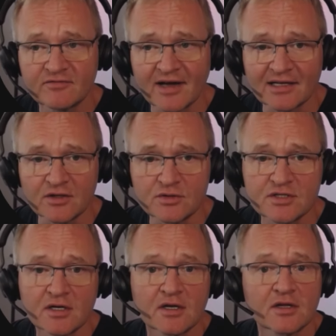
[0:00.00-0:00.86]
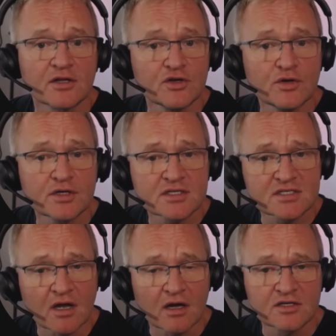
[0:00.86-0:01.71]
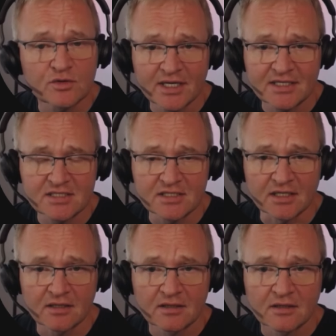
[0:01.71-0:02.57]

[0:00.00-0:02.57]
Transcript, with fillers: values that you can assign to an entity.